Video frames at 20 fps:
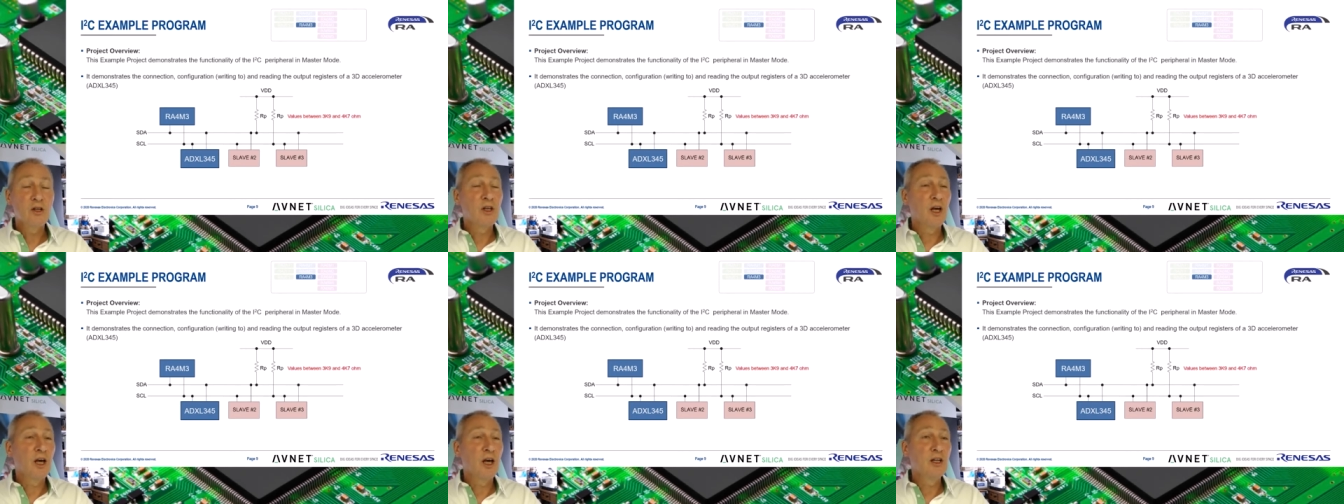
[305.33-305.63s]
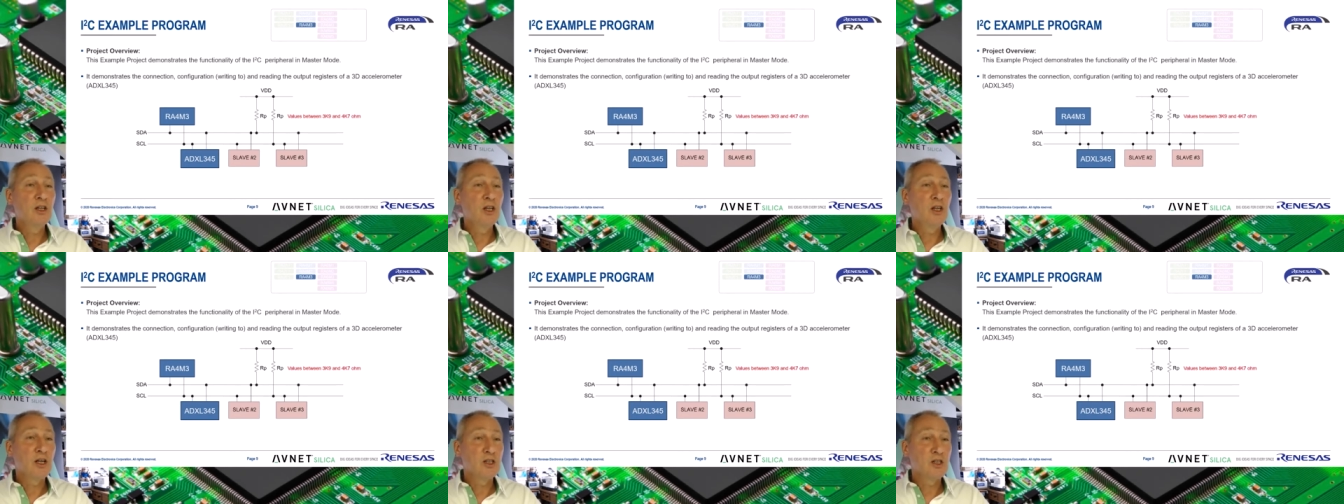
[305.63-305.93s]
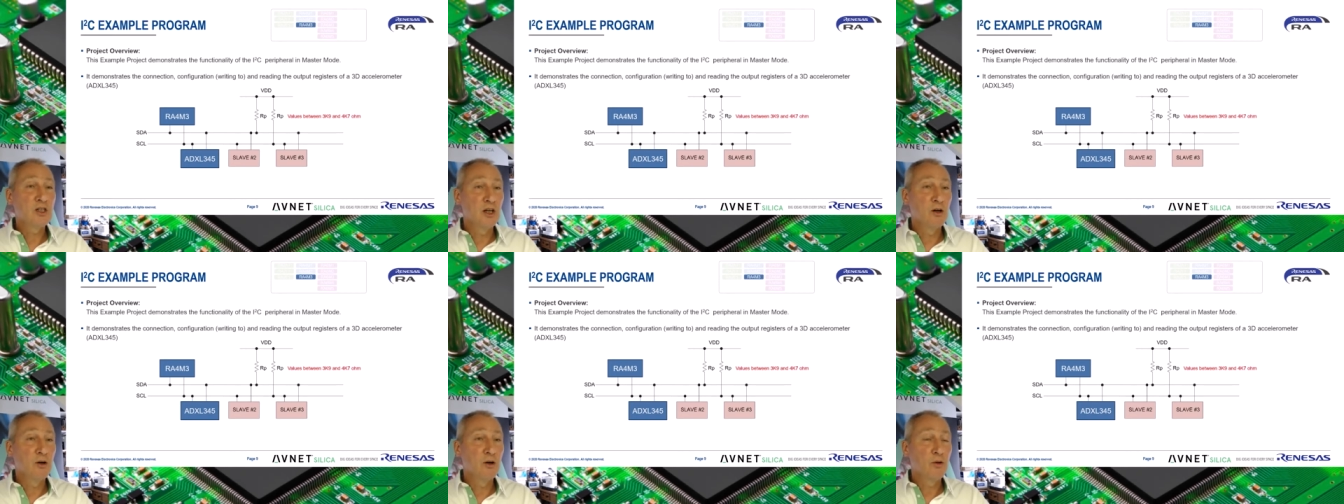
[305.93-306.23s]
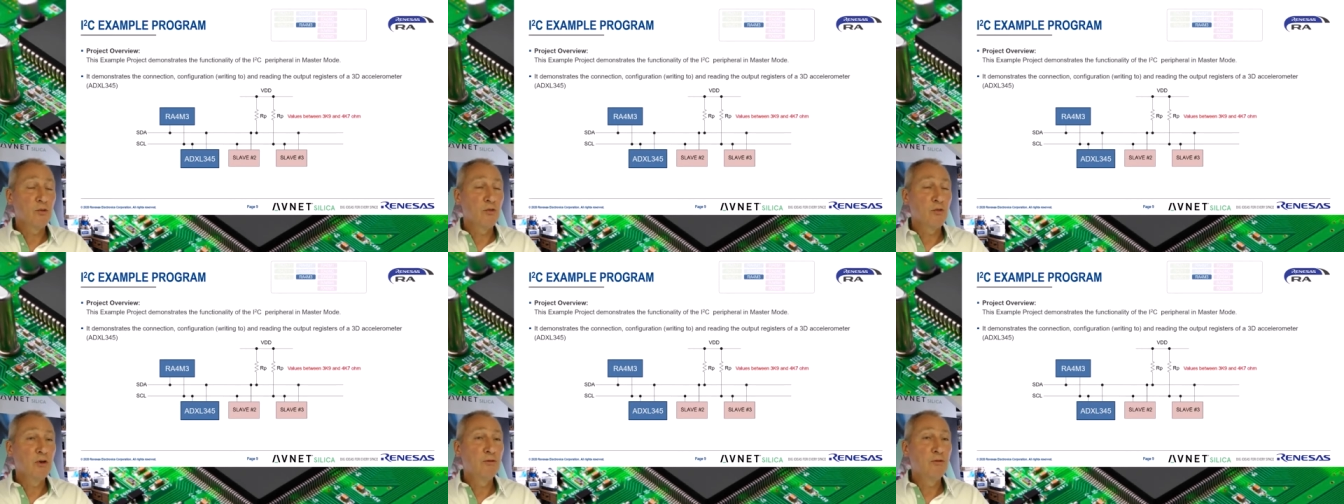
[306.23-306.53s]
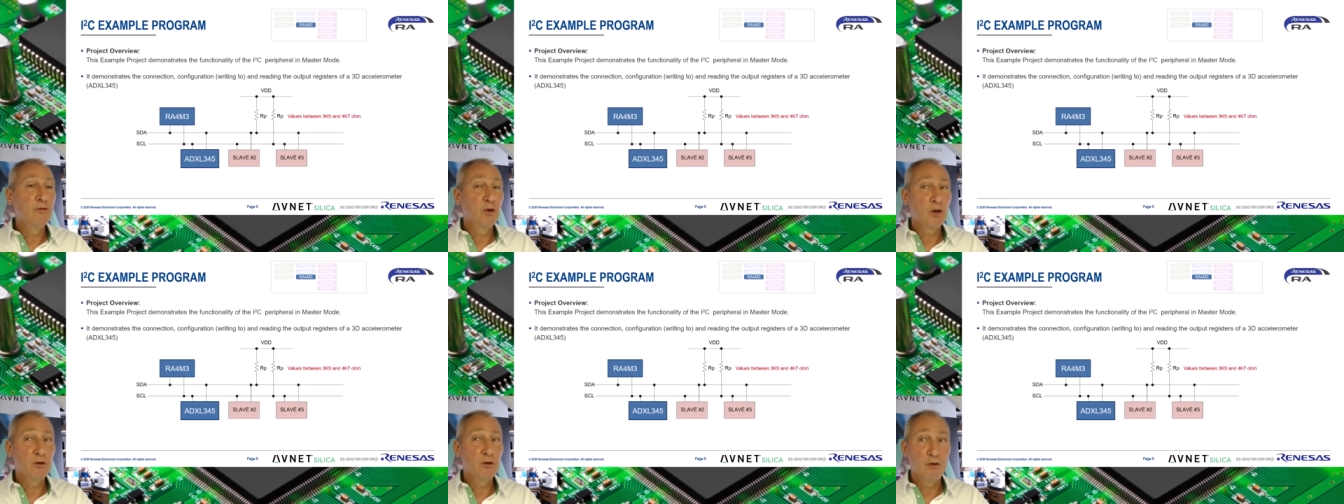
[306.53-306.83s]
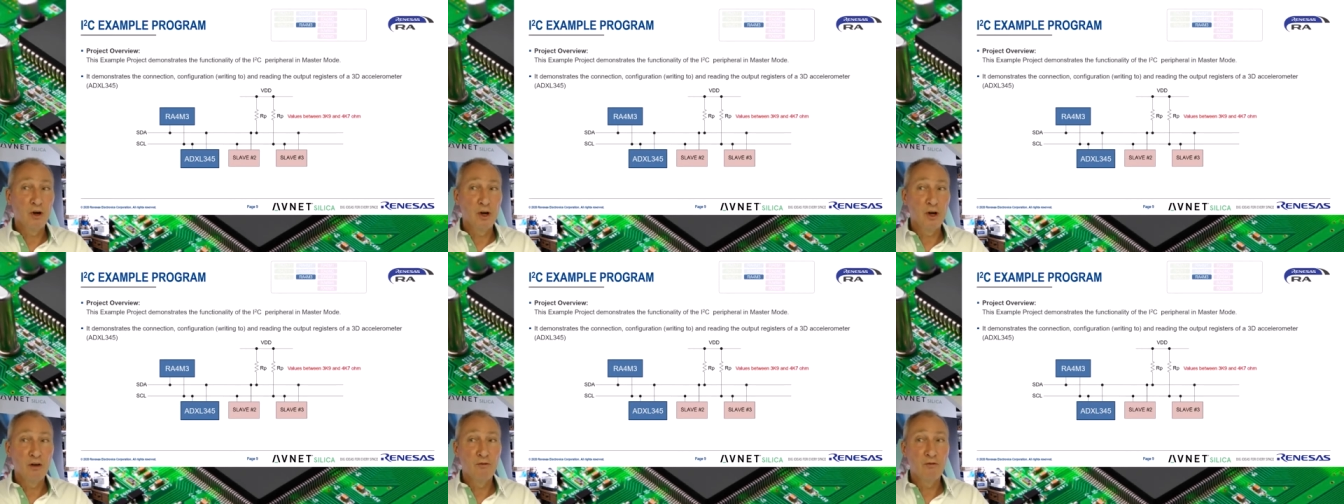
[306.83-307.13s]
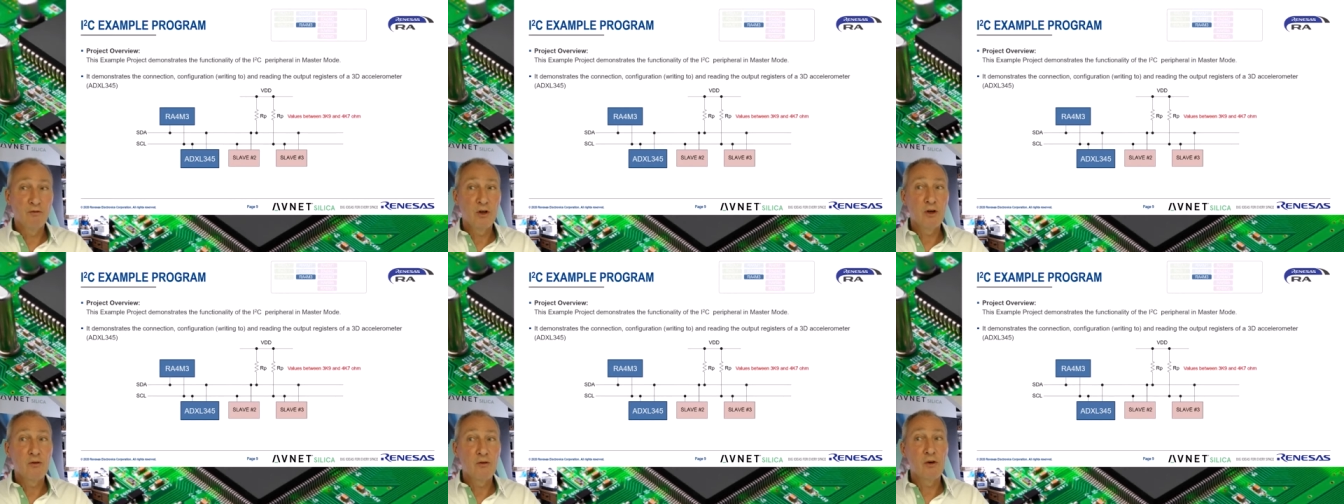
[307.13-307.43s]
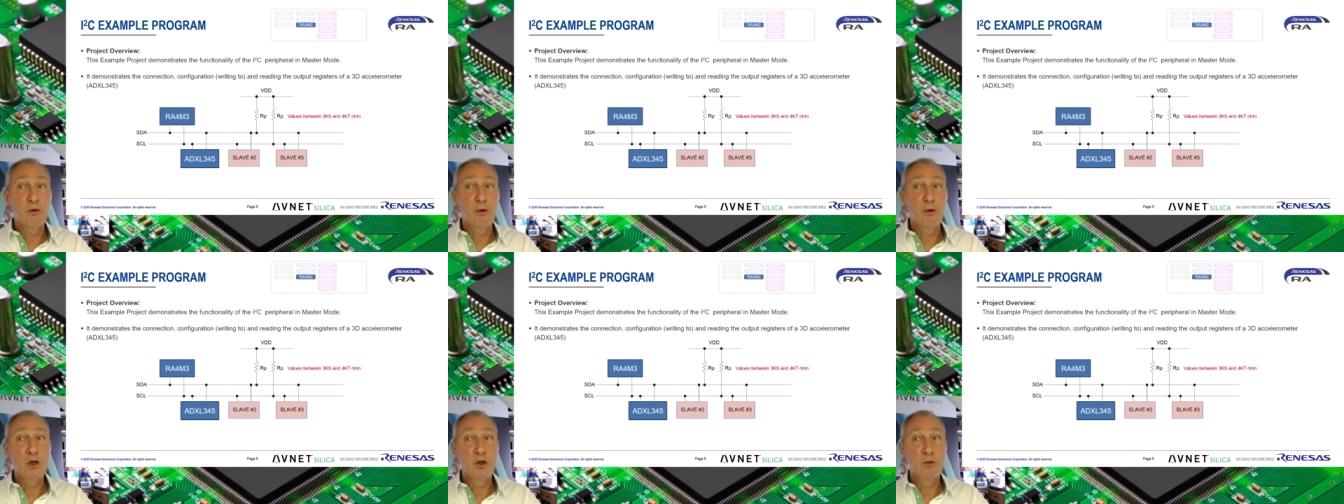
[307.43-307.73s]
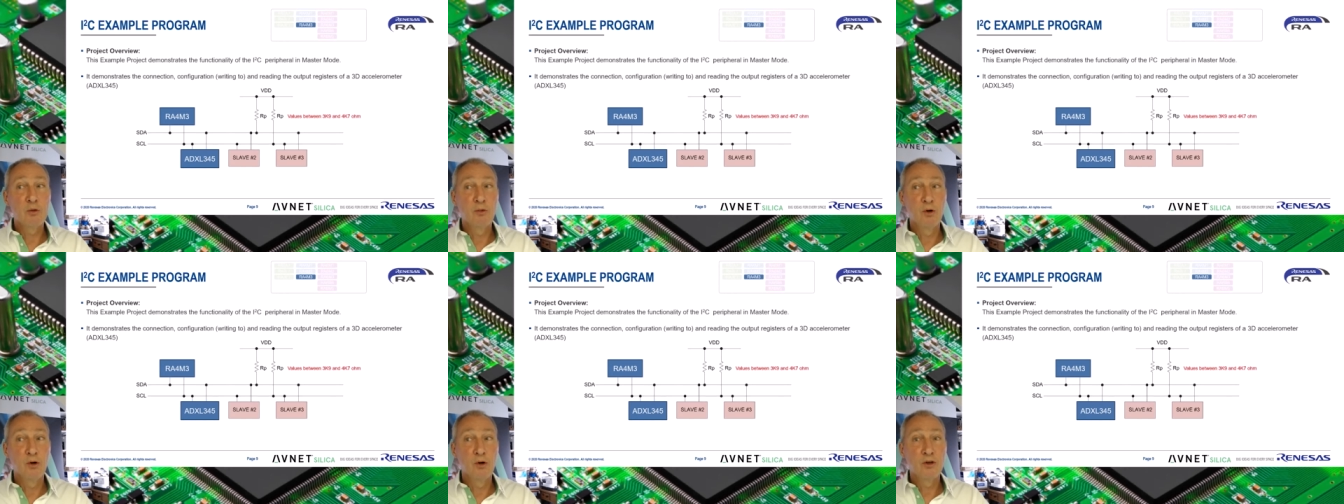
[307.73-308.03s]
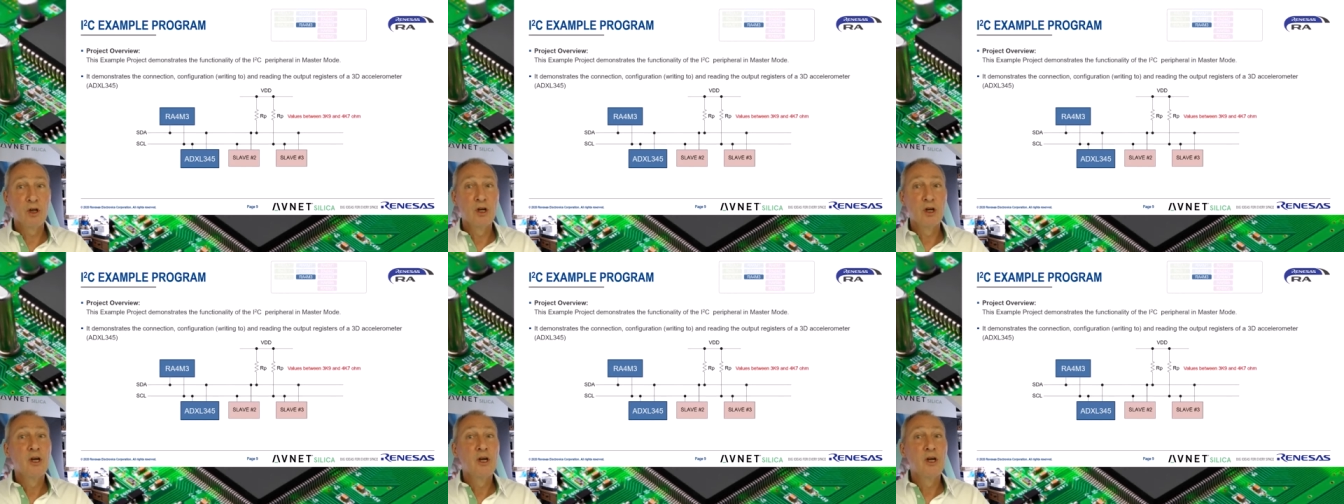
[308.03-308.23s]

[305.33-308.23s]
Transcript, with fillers: A D X L three forty-five evaluation board